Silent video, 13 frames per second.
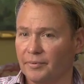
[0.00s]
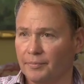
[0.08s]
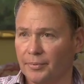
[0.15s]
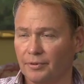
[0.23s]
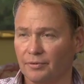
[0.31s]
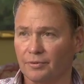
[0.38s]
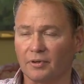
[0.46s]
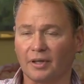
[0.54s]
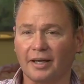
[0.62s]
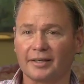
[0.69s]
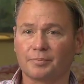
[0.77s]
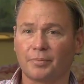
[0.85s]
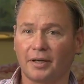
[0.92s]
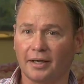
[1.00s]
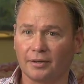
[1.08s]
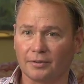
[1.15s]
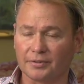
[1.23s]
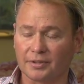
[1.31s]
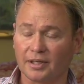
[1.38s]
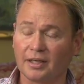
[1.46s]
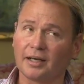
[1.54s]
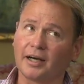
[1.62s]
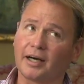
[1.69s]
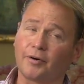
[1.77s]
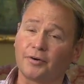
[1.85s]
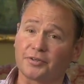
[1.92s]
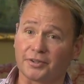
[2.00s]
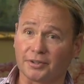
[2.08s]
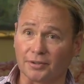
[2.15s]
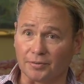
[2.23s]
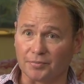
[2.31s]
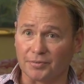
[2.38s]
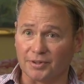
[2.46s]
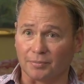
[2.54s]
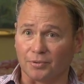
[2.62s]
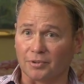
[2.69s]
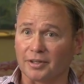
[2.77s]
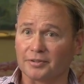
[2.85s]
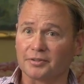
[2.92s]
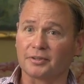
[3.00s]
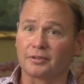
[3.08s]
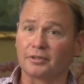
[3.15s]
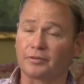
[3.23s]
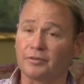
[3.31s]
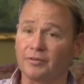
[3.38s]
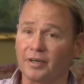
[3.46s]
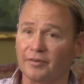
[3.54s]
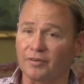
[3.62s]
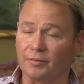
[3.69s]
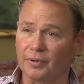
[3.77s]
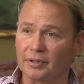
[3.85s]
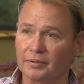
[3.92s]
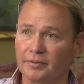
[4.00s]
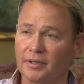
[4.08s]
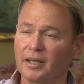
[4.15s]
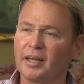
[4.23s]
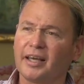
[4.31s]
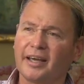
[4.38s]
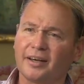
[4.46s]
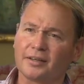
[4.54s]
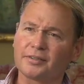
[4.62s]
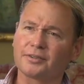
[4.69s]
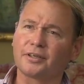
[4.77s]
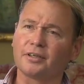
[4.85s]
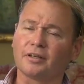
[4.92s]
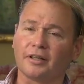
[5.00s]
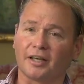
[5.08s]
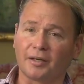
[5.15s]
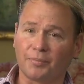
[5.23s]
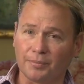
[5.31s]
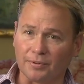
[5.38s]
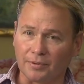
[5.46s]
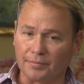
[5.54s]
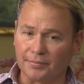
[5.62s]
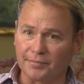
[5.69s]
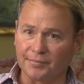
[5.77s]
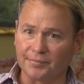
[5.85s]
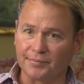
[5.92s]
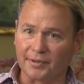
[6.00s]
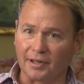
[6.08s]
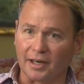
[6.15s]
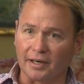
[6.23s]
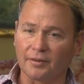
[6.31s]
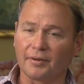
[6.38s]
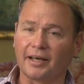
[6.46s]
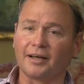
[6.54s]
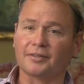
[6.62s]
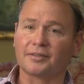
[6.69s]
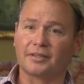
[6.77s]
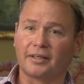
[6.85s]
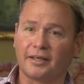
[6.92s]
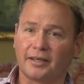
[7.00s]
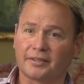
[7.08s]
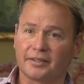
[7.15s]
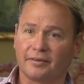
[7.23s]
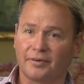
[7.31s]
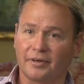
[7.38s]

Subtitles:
with beautiful glass panels. Ours is a little simple because it's a Greek Revival. And also, a lot of the houses in Kingston have